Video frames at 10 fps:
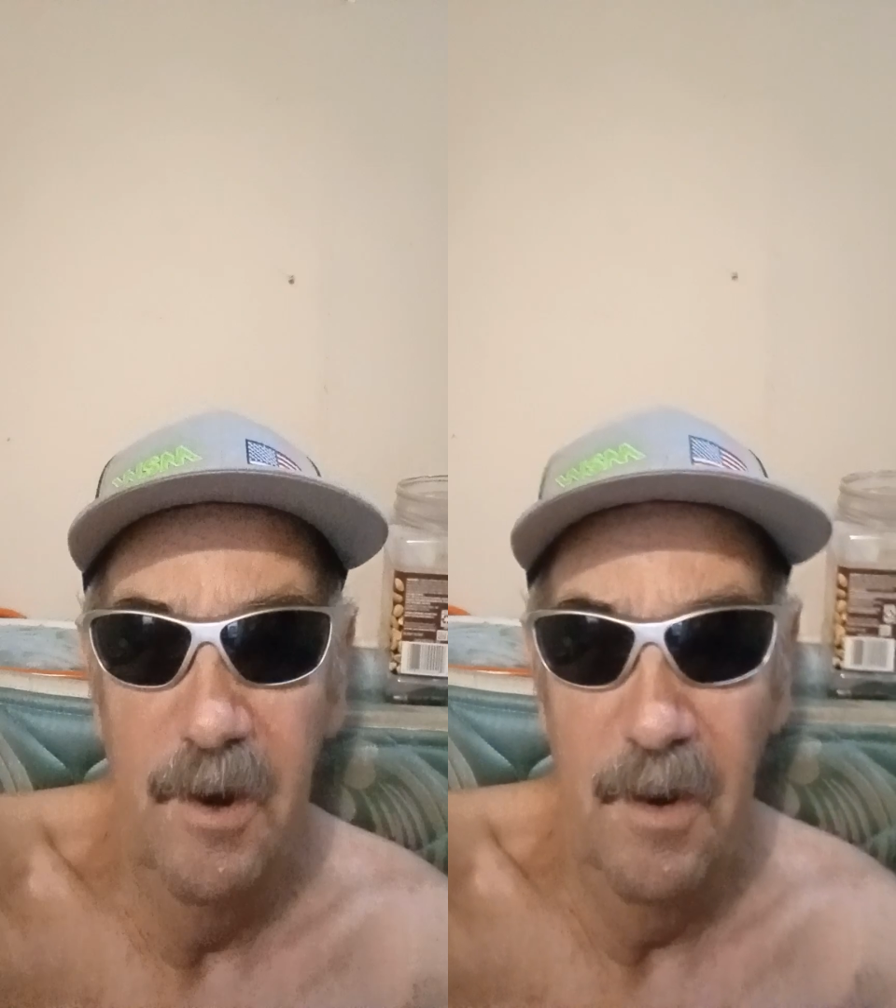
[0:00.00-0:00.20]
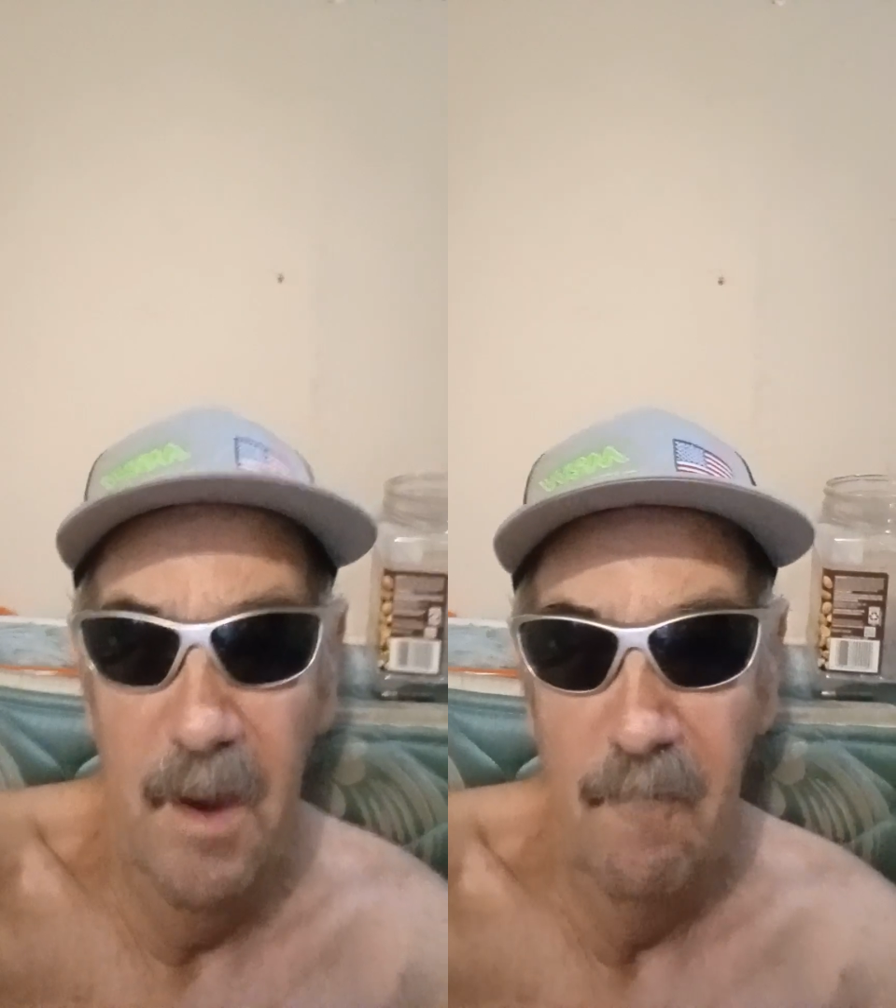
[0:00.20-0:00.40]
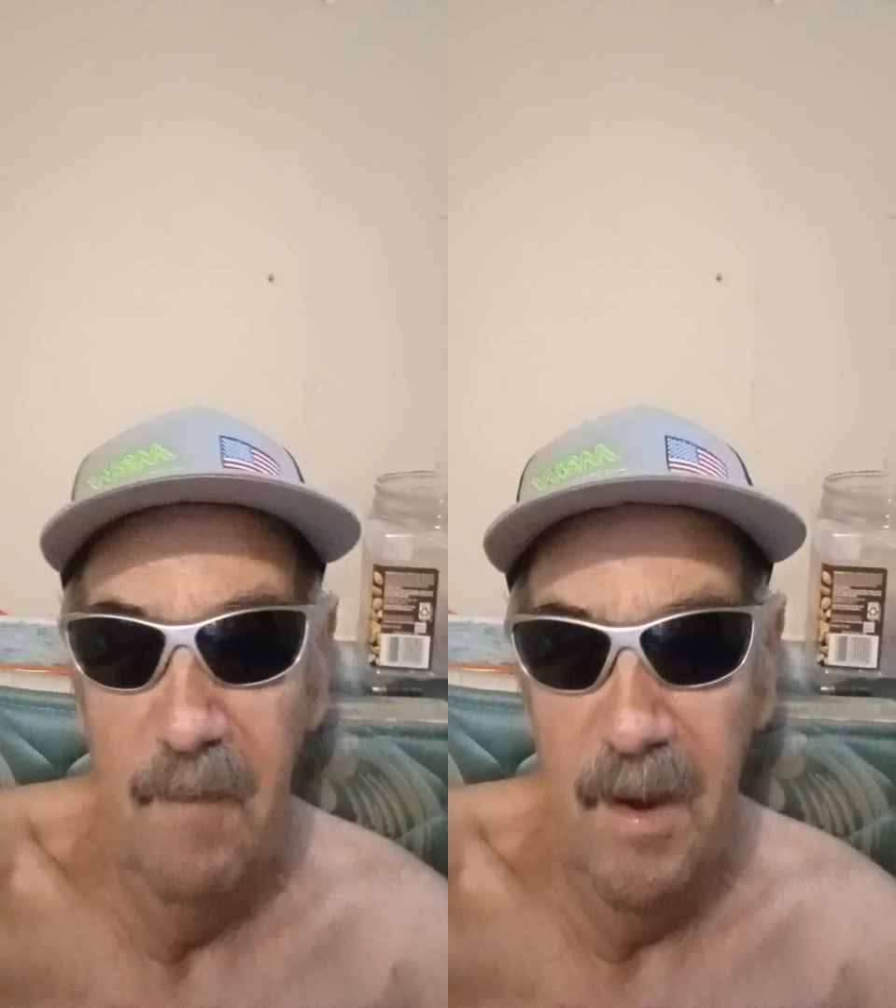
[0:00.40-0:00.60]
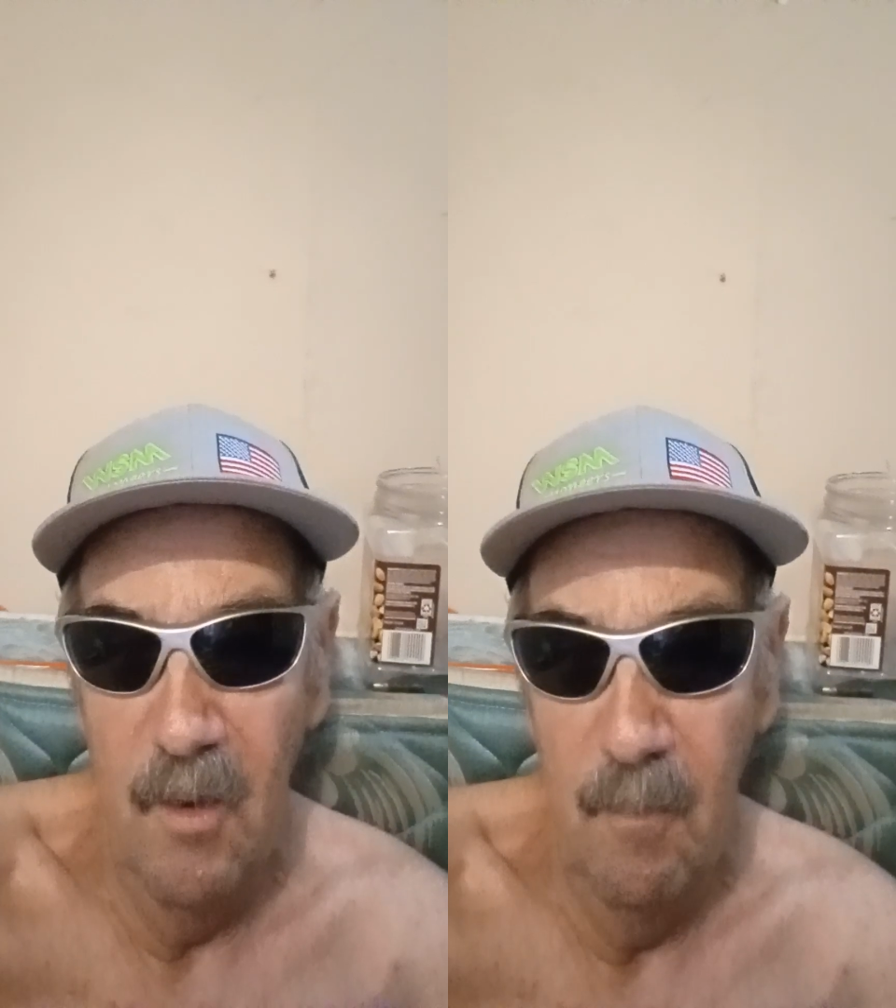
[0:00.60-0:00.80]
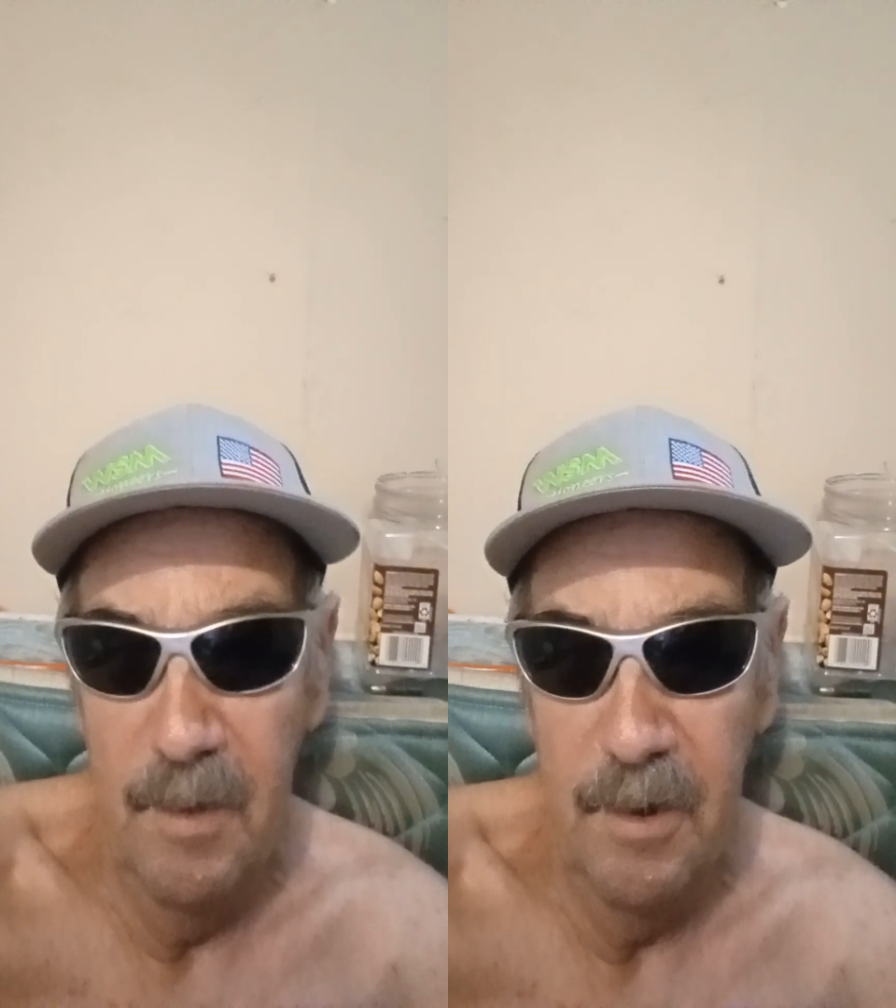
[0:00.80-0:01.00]
in a later
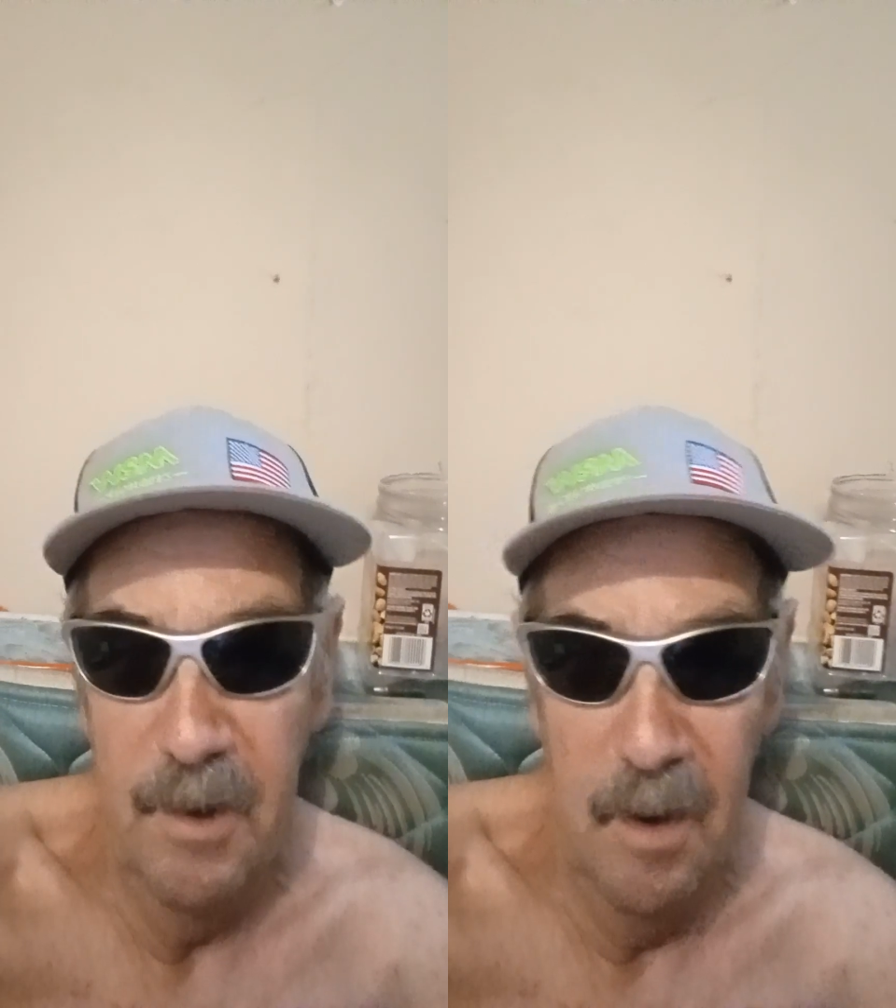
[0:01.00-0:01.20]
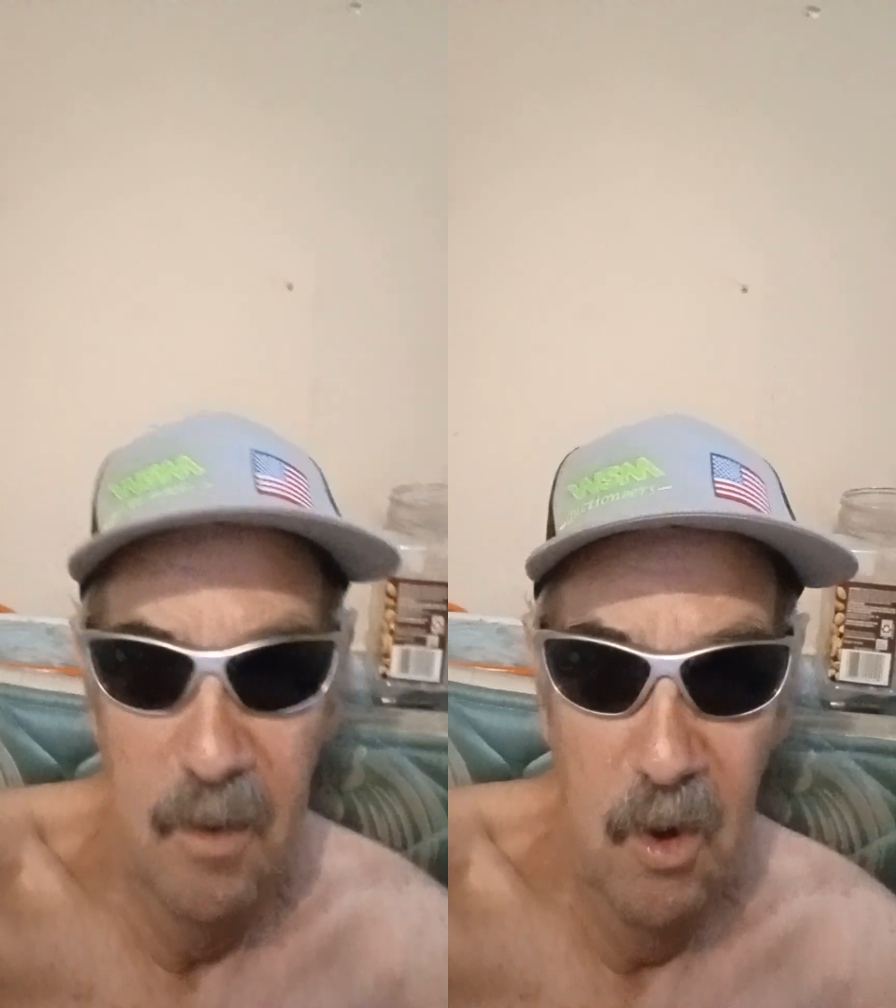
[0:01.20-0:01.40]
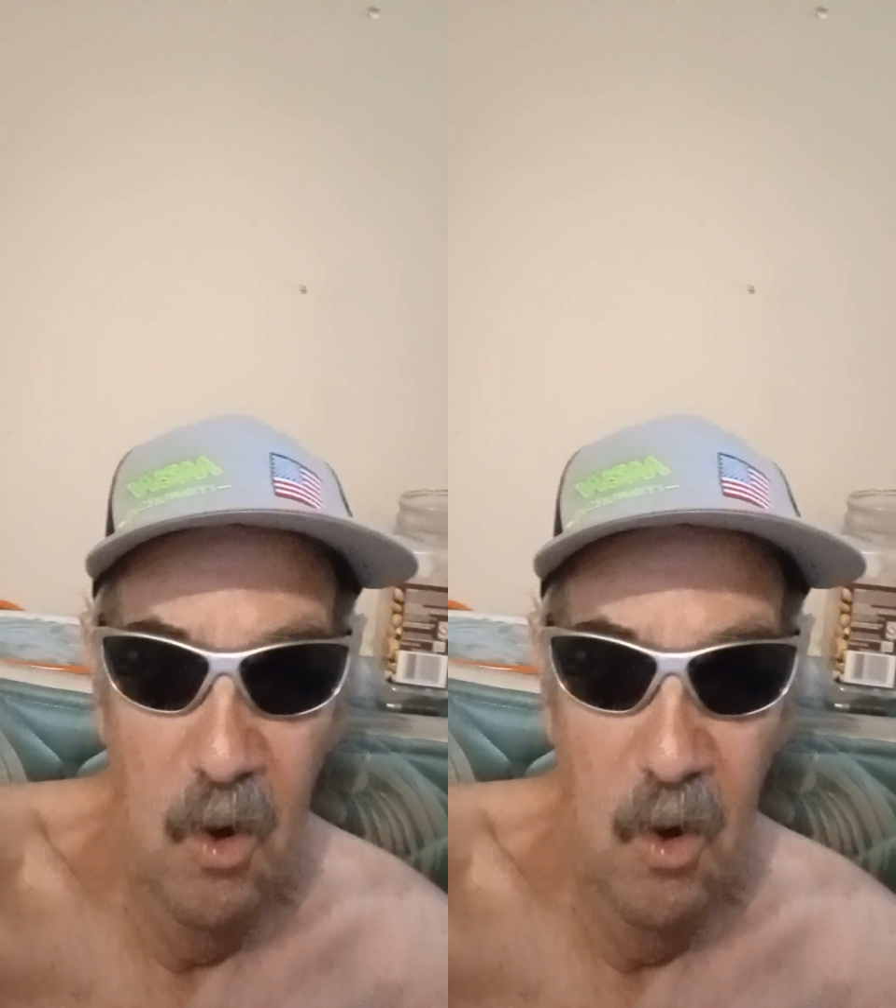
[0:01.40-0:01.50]
video, but uh,